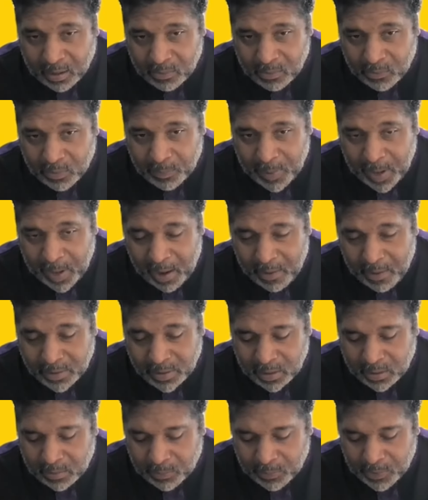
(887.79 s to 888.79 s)
Repairers
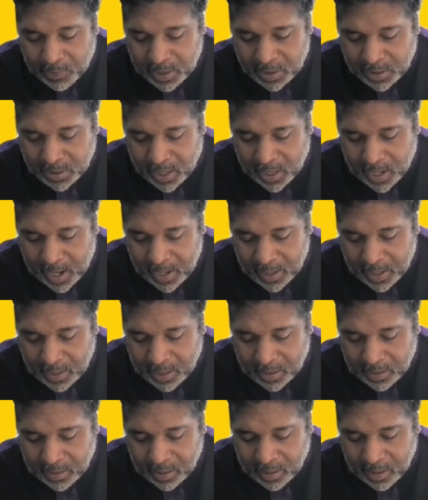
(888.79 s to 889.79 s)
of the Breach that I
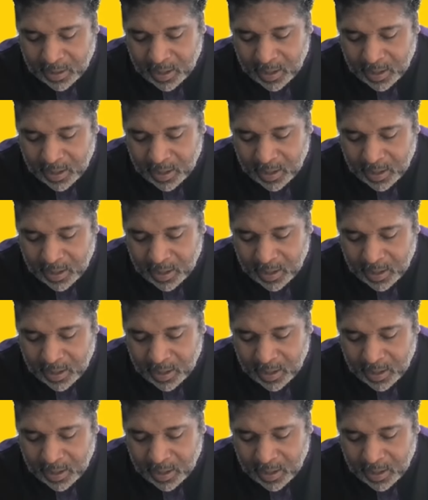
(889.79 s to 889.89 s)
lead,